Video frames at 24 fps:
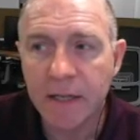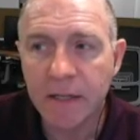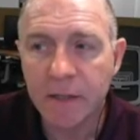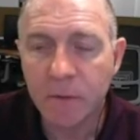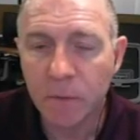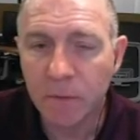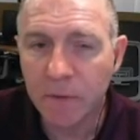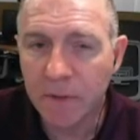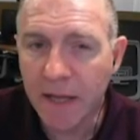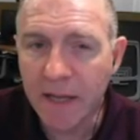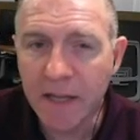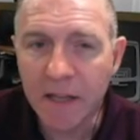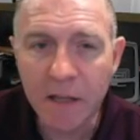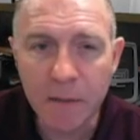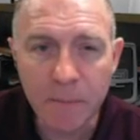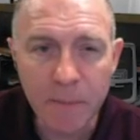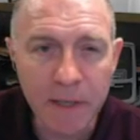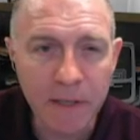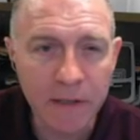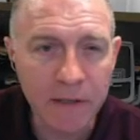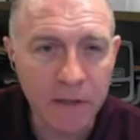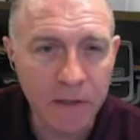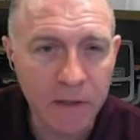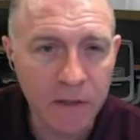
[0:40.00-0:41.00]
Will likely
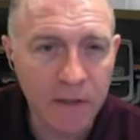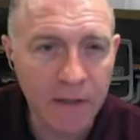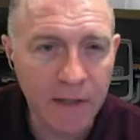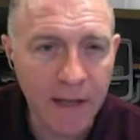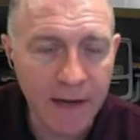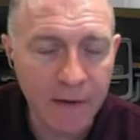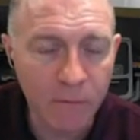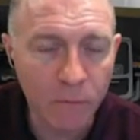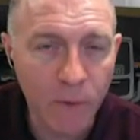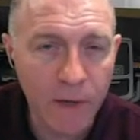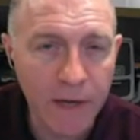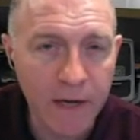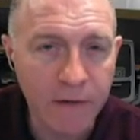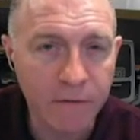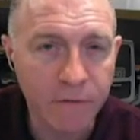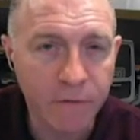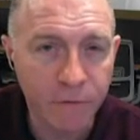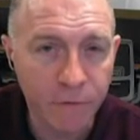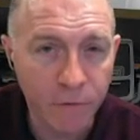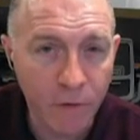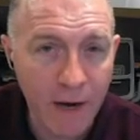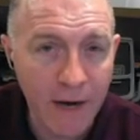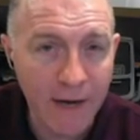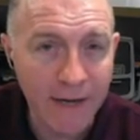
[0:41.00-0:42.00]
be a little light rain
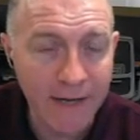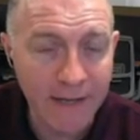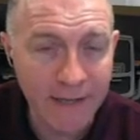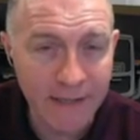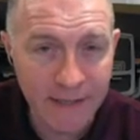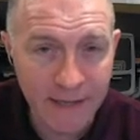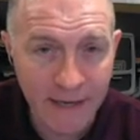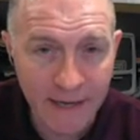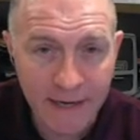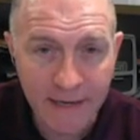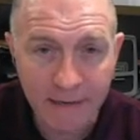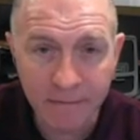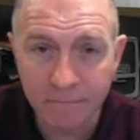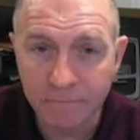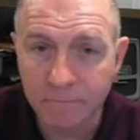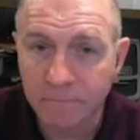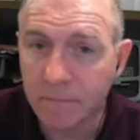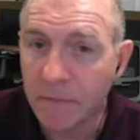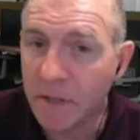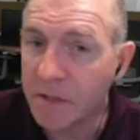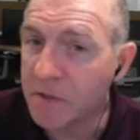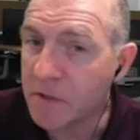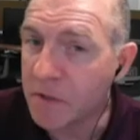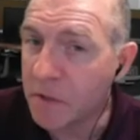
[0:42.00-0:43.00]
Friday night.
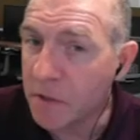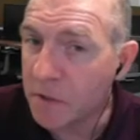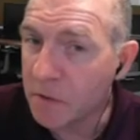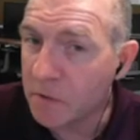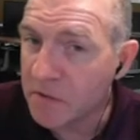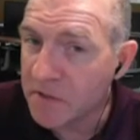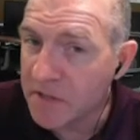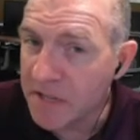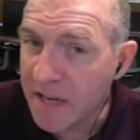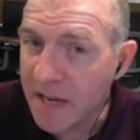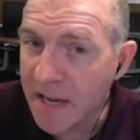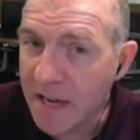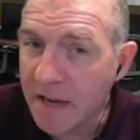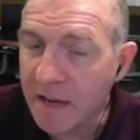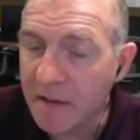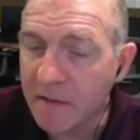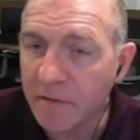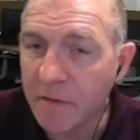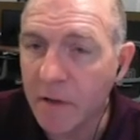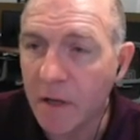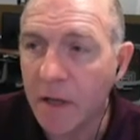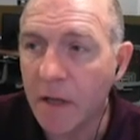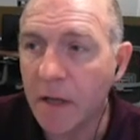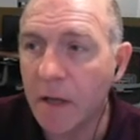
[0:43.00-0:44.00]
That's New Year's
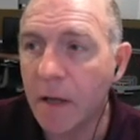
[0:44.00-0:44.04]
Eve.